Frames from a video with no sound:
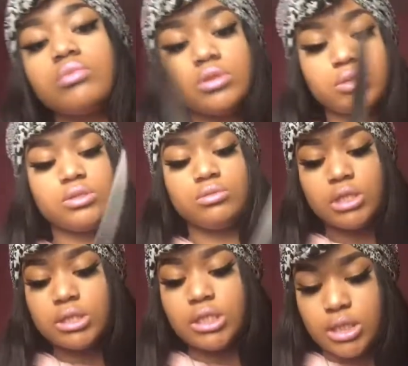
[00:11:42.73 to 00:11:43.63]
It's
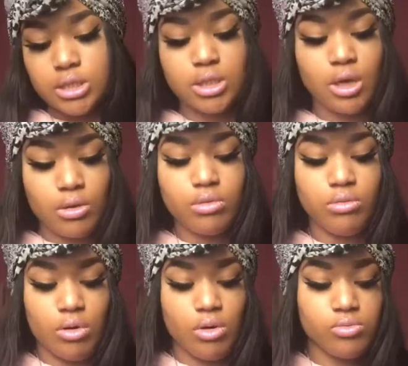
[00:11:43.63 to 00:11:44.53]
decent, you
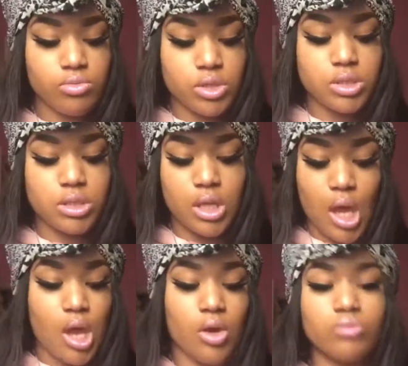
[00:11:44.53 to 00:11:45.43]
know? It's
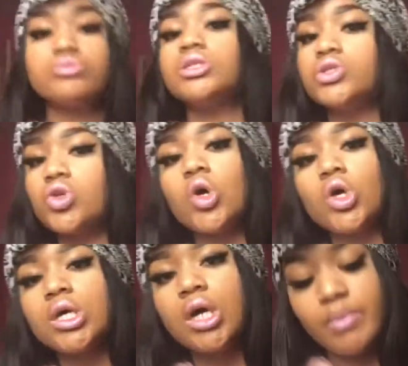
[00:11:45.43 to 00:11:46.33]
there.
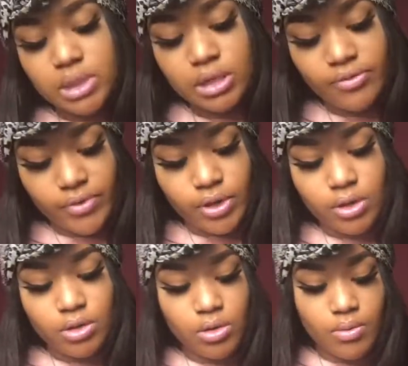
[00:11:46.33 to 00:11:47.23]
I'm
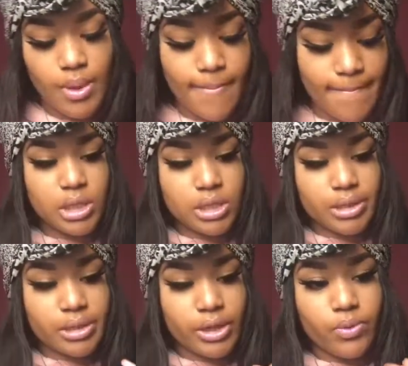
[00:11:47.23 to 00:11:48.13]
living. The
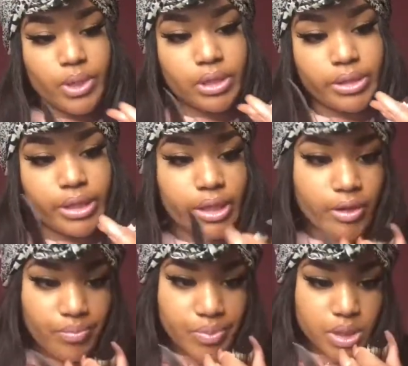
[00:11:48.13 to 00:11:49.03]
liquid
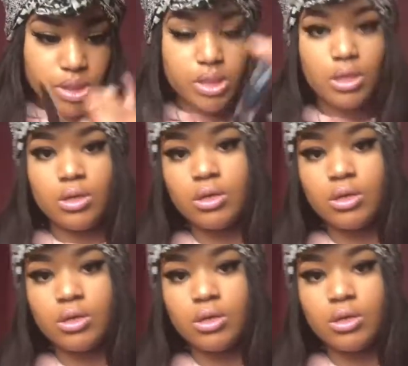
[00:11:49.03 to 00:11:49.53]
lips.